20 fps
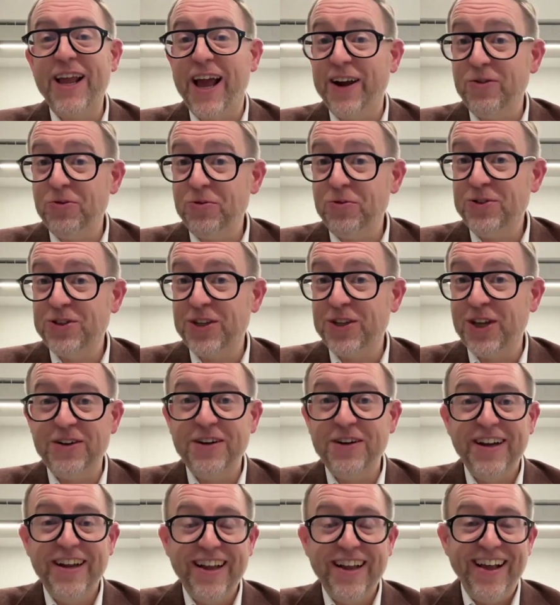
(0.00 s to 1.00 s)
And
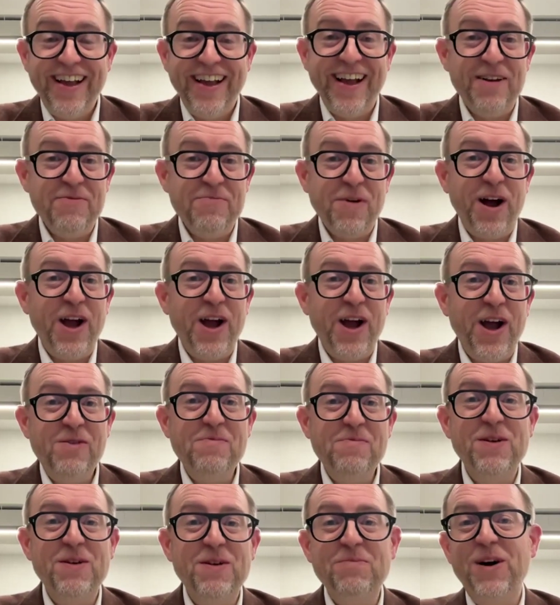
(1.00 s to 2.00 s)
also, I
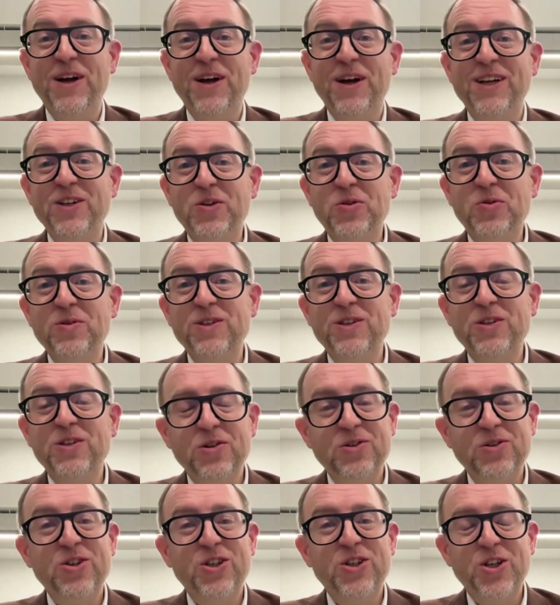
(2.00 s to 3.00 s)
hope that my talk's
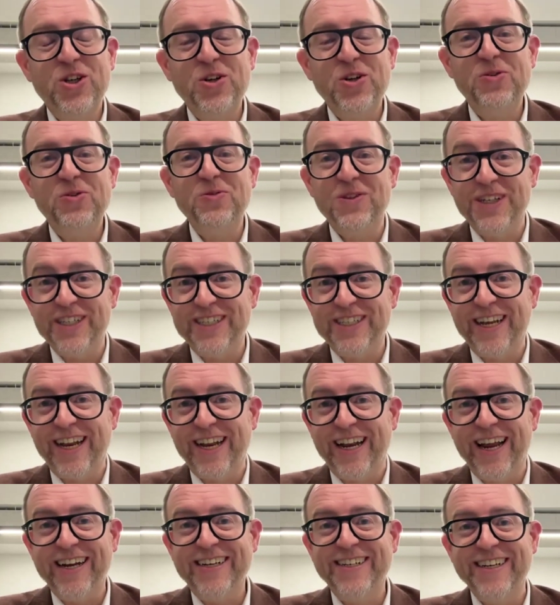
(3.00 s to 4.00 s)
not too
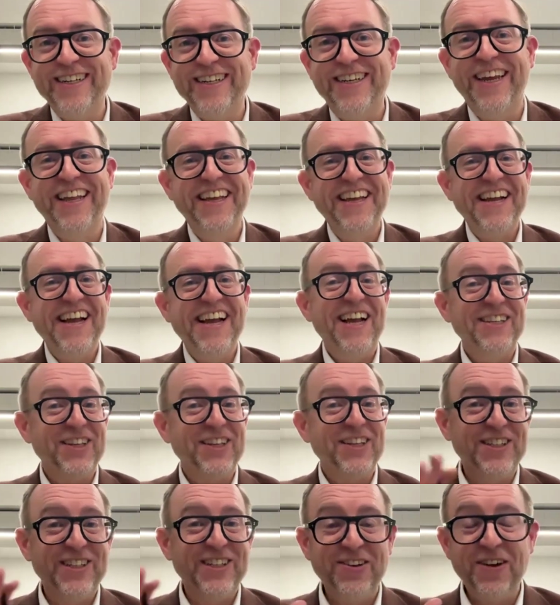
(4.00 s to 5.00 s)
disconnected, as
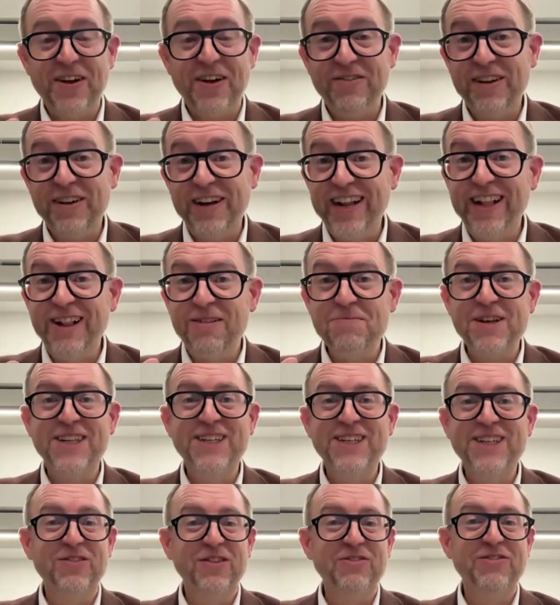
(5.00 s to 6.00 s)
I still have a little
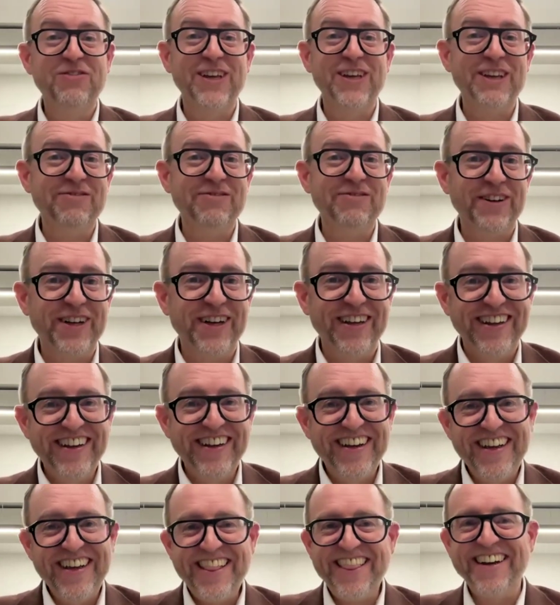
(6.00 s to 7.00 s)
bit of the fever
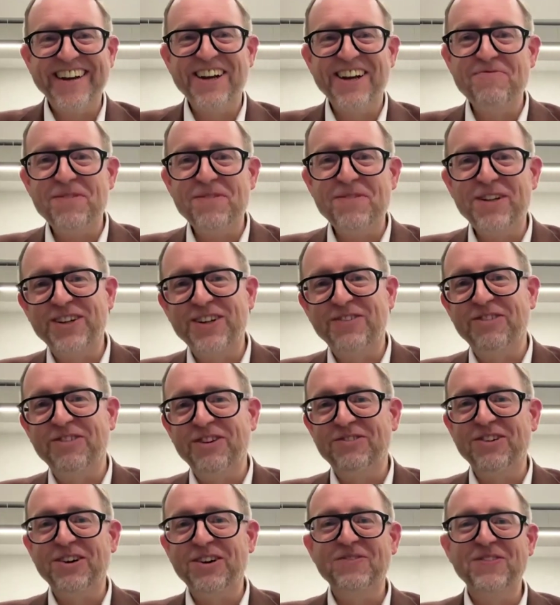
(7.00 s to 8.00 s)
that I've been
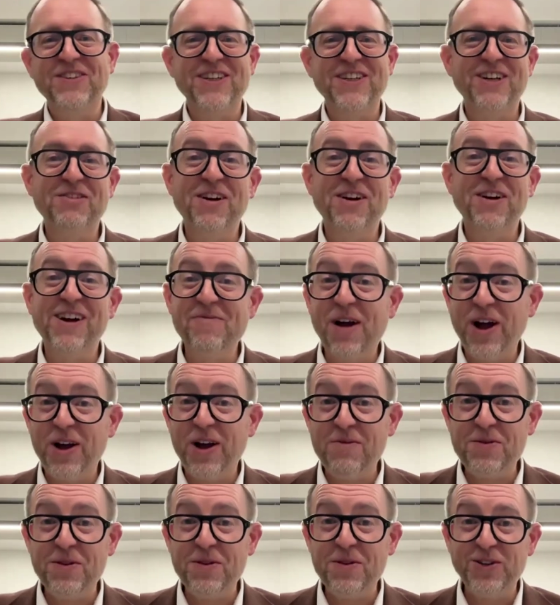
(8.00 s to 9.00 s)
suffering from. So I
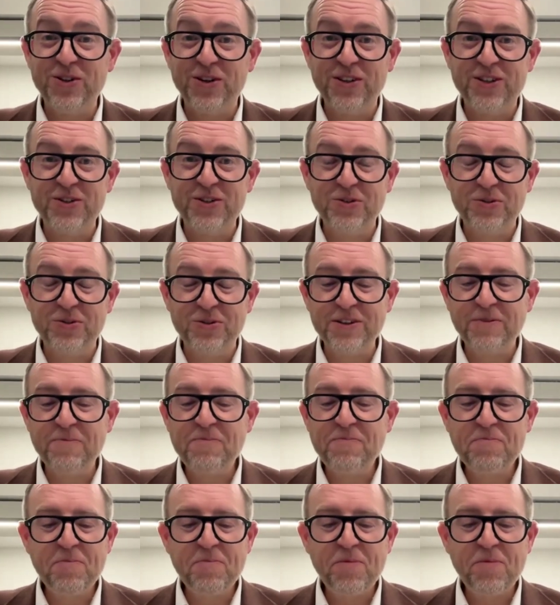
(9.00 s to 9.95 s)
hope you enjoy the talk.